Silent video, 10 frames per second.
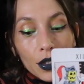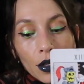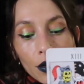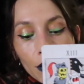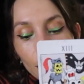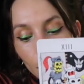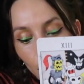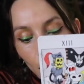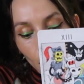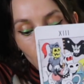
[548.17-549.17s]
So
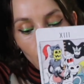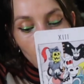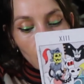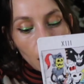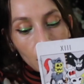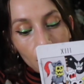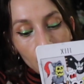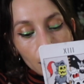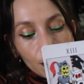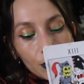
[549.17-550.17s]

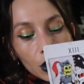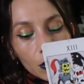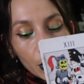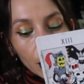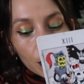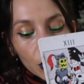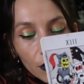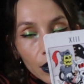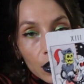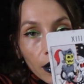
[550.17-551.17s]
just be
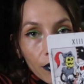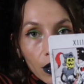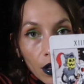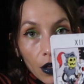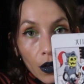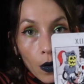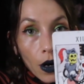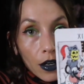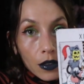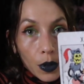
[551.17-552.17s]
observant to everything you
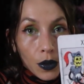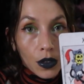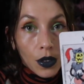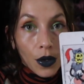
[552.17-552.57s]
are exposed